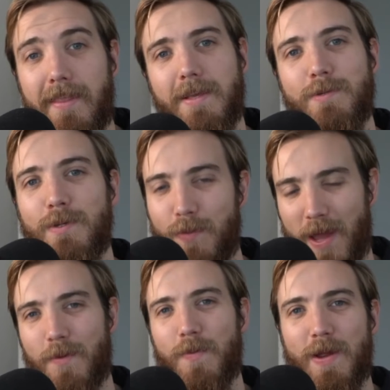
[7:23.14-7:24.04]
this was
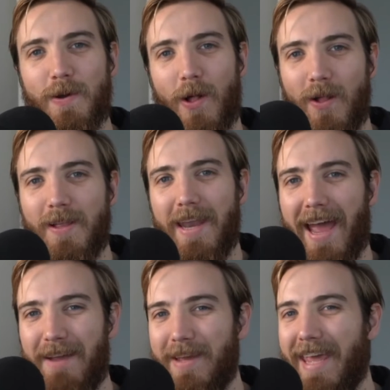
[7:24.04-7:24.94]
where the real
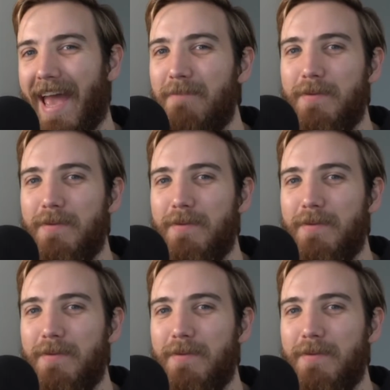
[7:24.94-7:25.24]
holiday began,